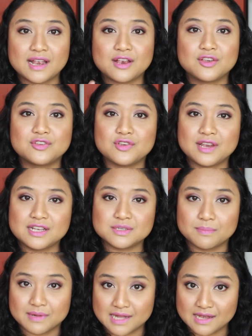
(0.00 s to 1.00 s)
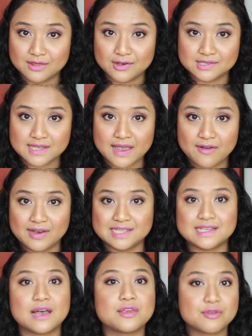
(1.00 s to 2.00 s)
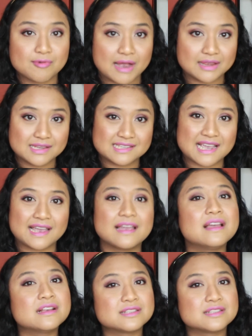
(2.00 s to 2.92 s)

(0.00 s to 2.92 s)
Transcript: and you do need to blend those areas out throughout the day